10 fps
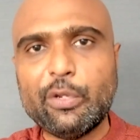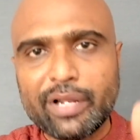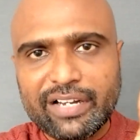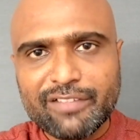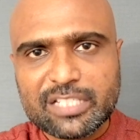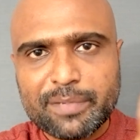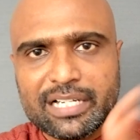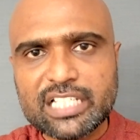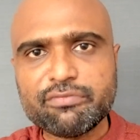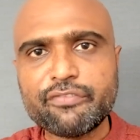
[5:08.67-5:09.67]
Your investment
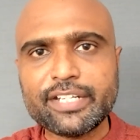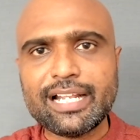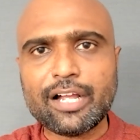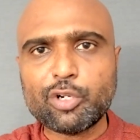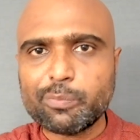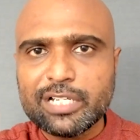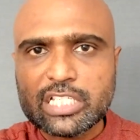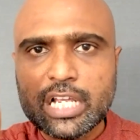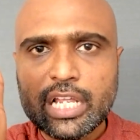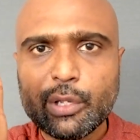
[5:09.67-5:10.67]
is 50 lakh rupees,
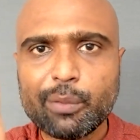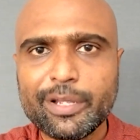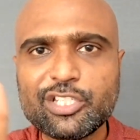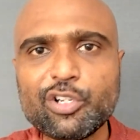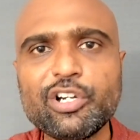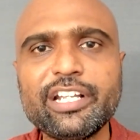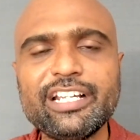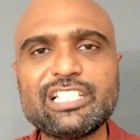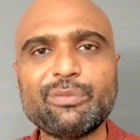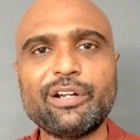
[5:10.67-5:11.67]
your maturity
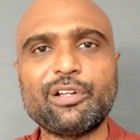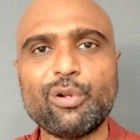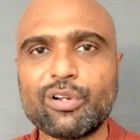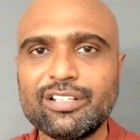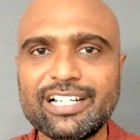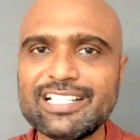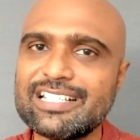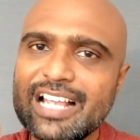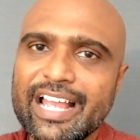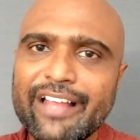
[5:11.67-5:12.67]
is 1 crore. That
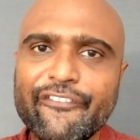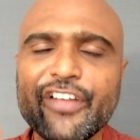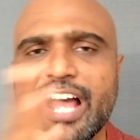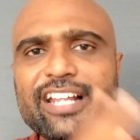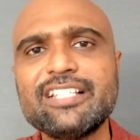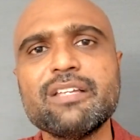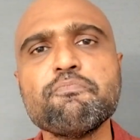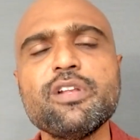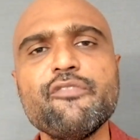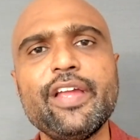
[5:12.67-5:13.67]
is very
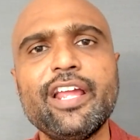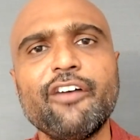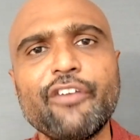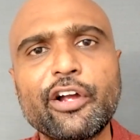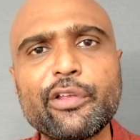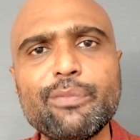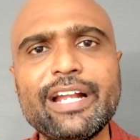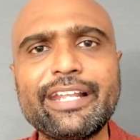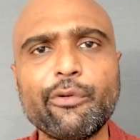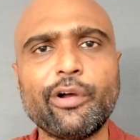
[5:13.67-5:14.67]
simple way of
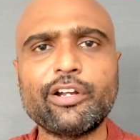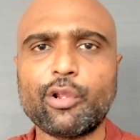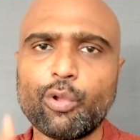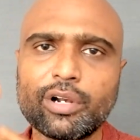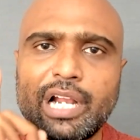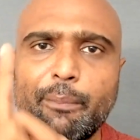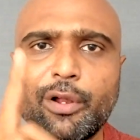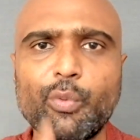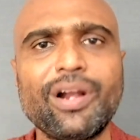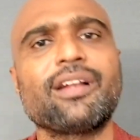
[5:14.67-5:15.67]
accumulating 1 crore,
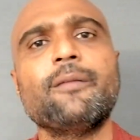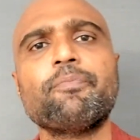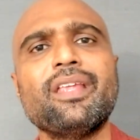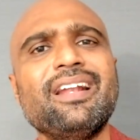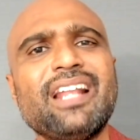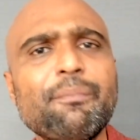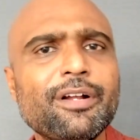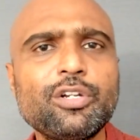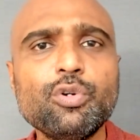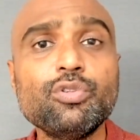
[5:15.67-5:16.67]
number one.
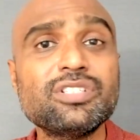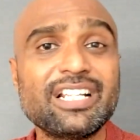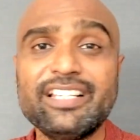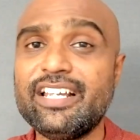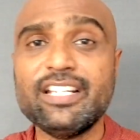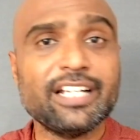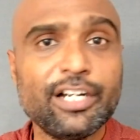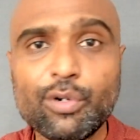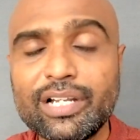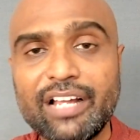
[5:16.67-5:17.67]
Number two, Satish, I
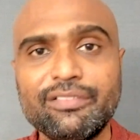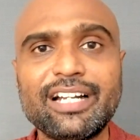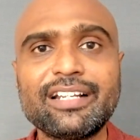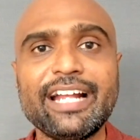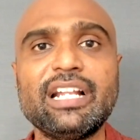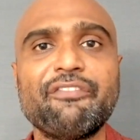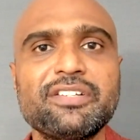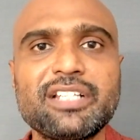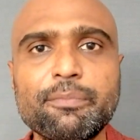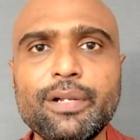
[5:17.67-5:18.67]
don't have that kind of a
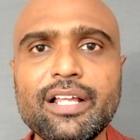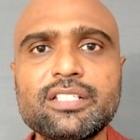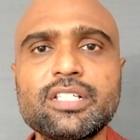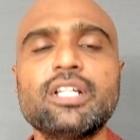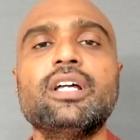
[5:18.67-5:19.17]
surplus.